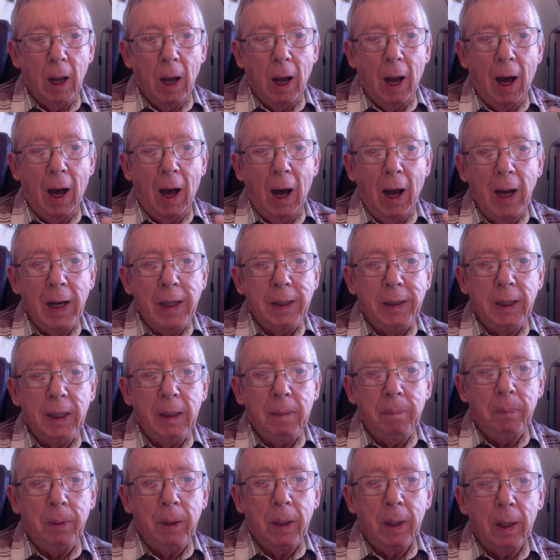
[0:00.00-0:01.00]

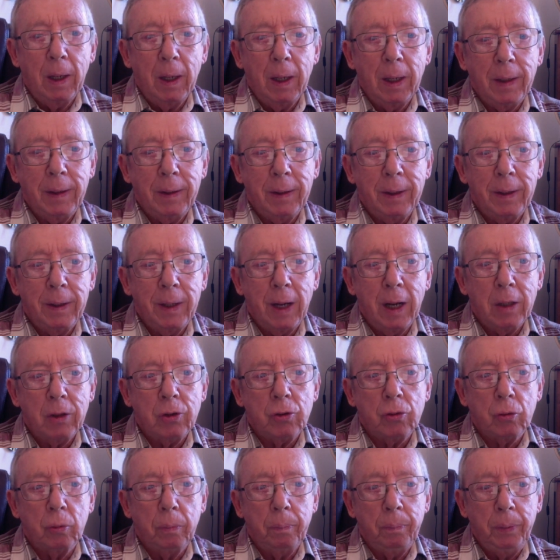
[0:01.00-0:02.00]
Hiding behind the
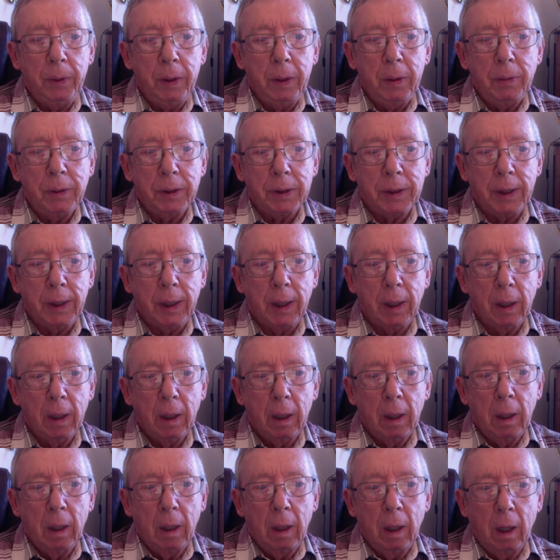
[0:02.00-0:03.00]
natural beauty
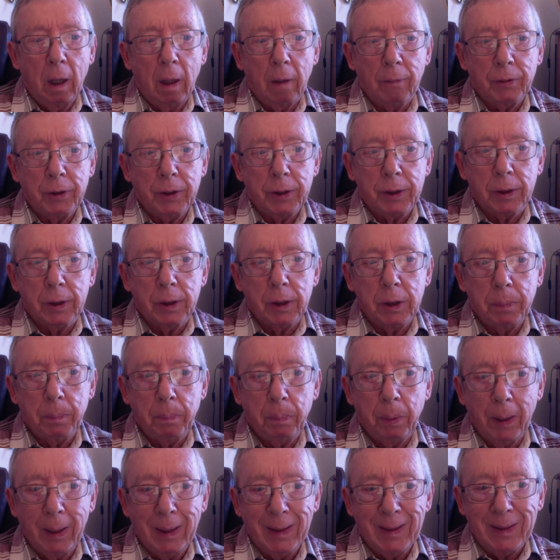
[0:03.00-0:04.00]
of such
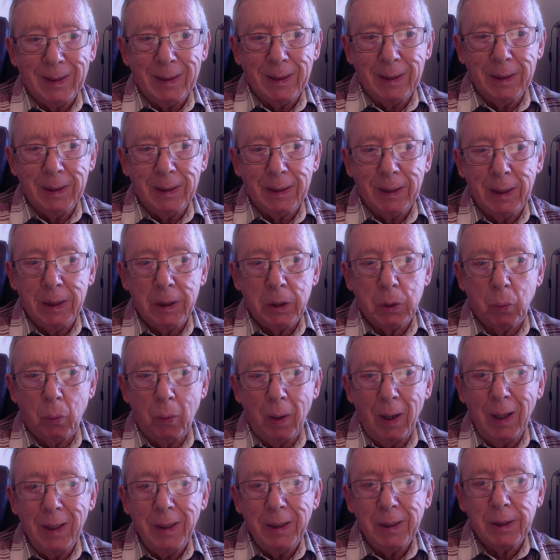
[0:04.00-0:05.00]
places, it's
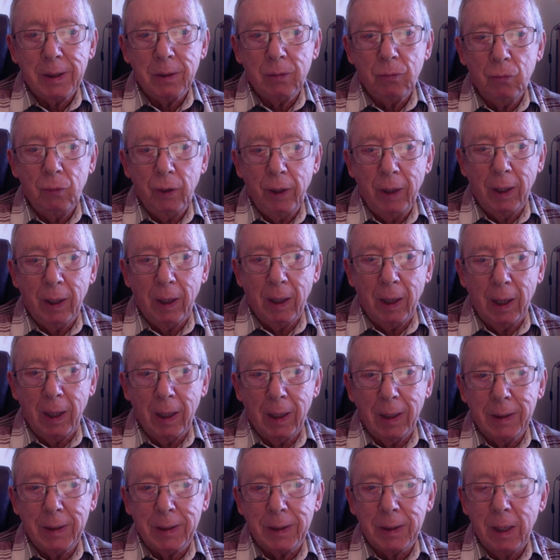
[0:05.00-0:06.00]
wise to
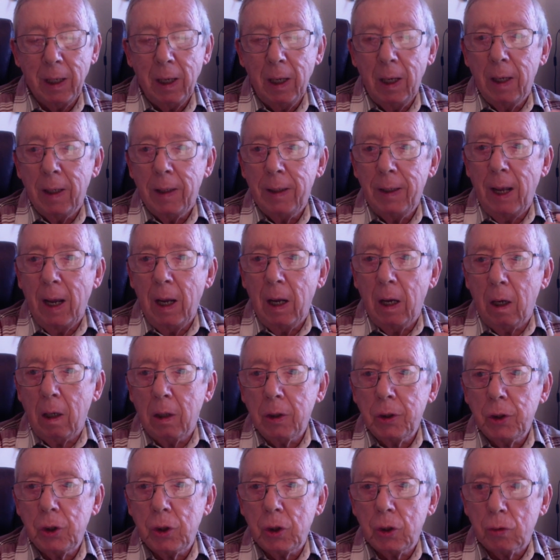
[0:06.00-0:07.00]
realise there are
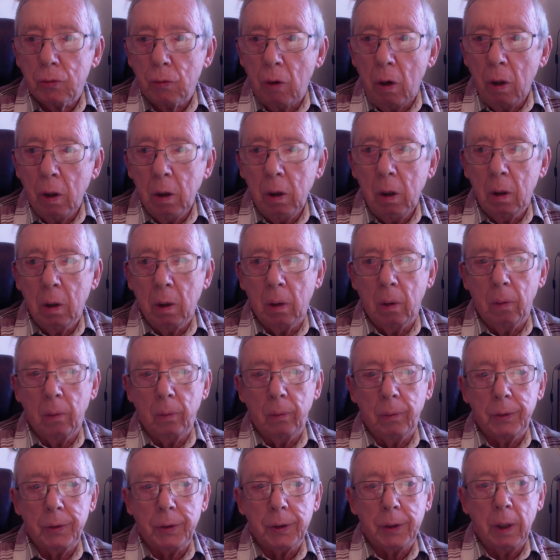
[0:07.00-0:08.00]

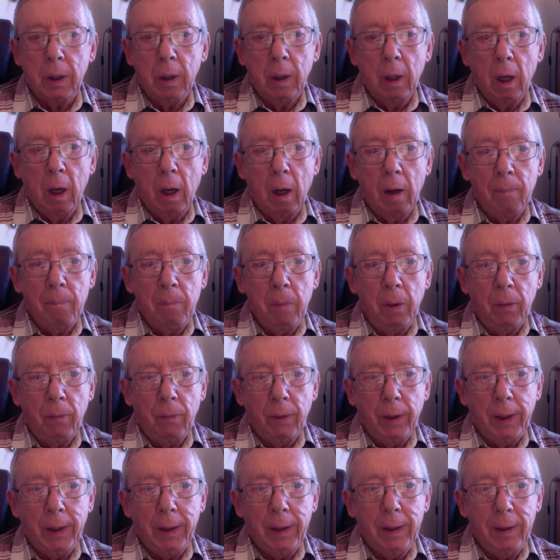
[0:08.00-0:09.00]
strongholds of
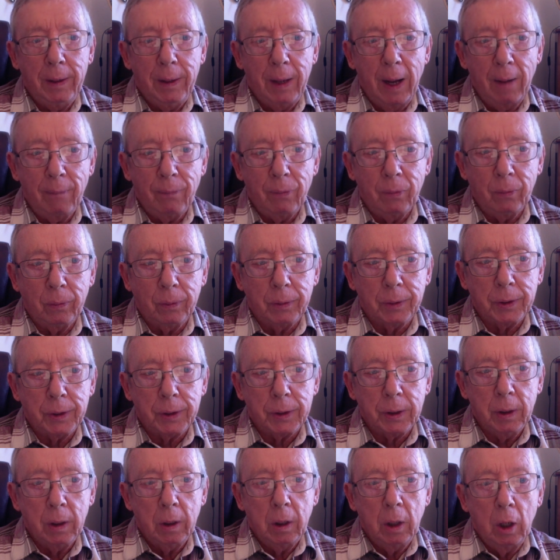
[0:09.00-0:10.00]
marine
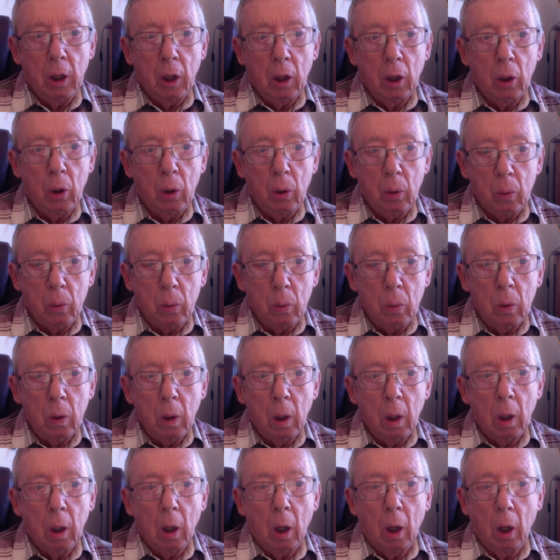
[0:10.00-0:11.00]
devils who,
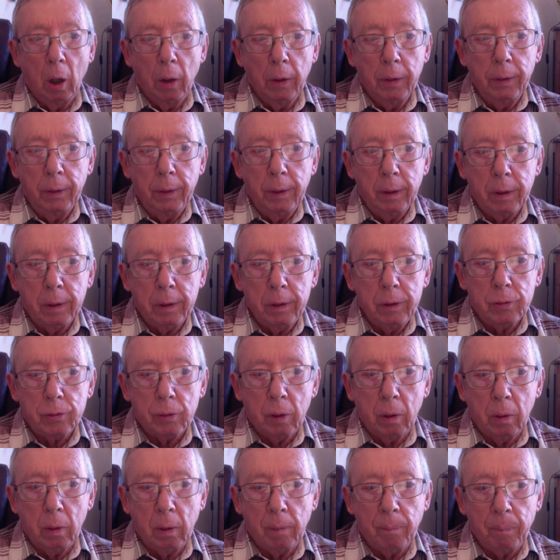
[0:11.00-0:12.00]
under the
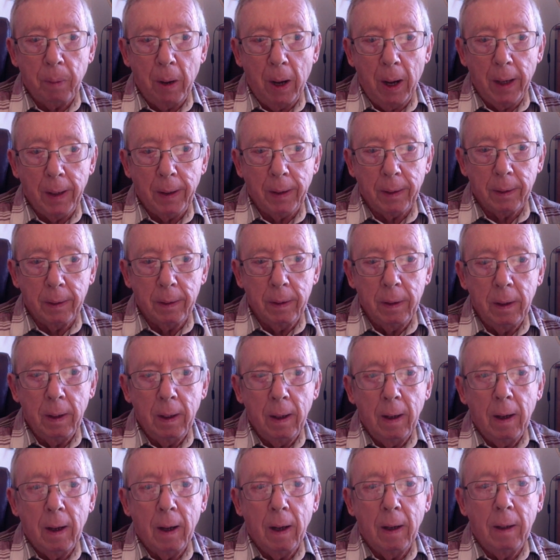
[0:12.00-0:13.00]
control of Python
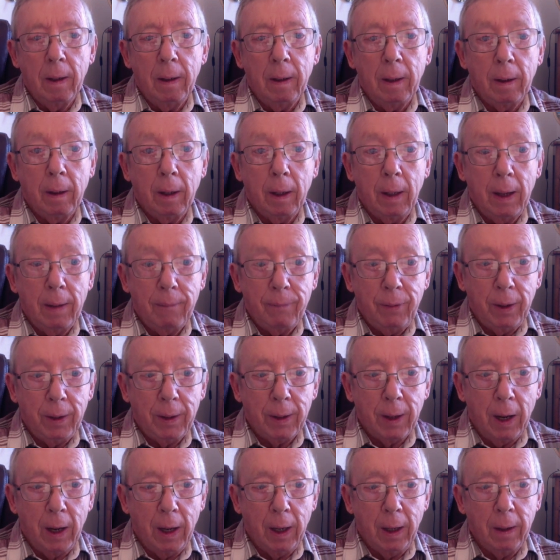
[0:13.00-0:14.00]
and Le-
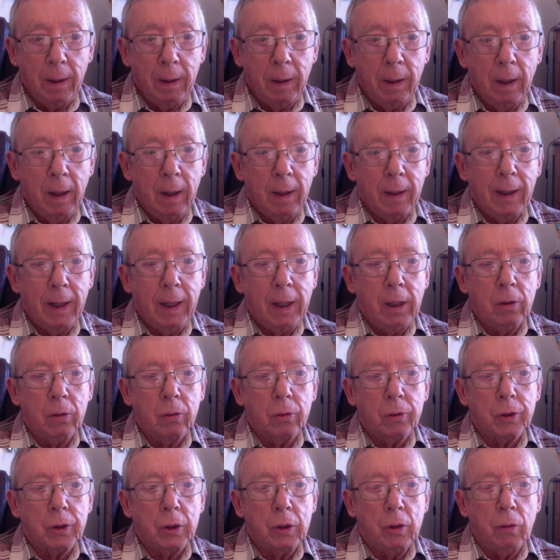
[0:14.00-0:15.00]
Leviathan, they
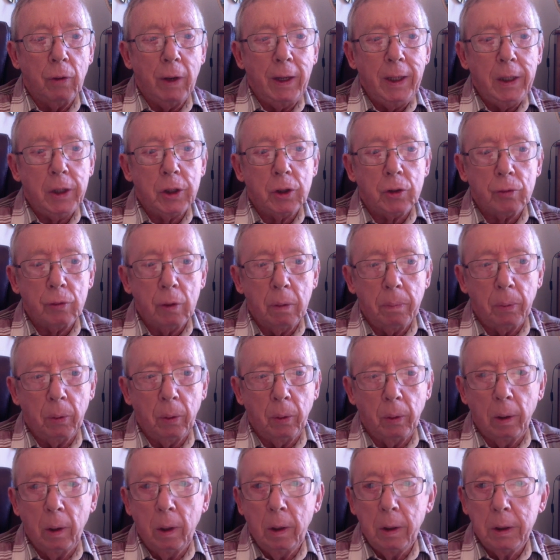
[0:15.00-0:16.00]
cause great
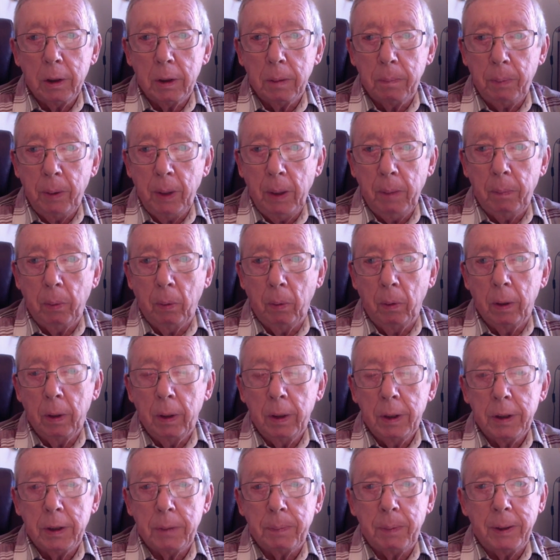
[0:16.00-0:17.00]
trouble to people,
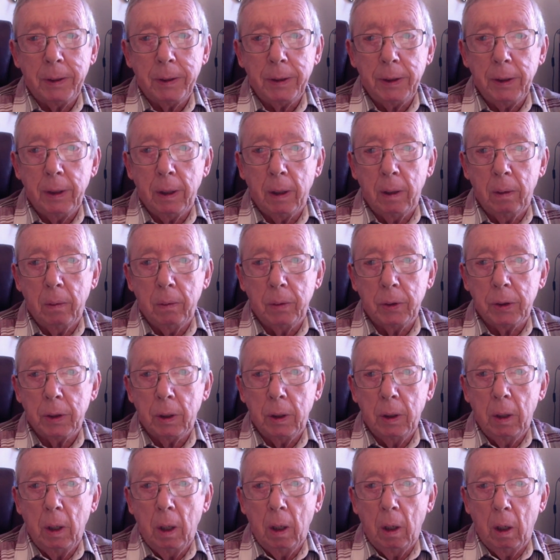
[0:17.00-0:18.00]
especially those
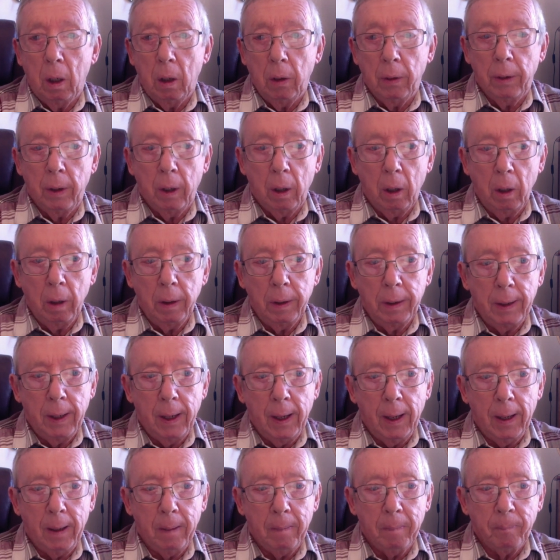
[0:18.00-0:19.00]
on
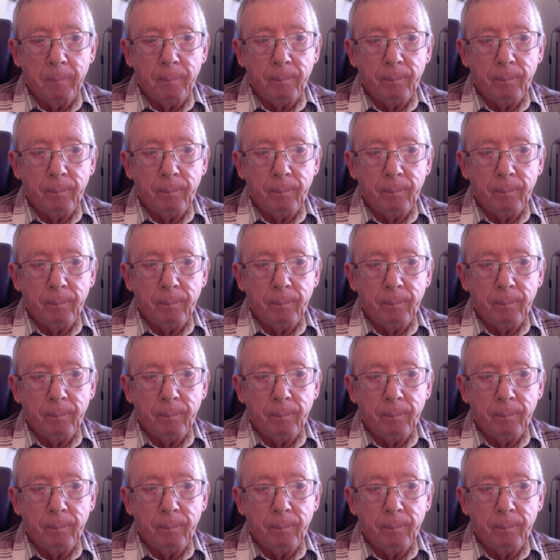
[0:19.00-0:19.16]
holiday.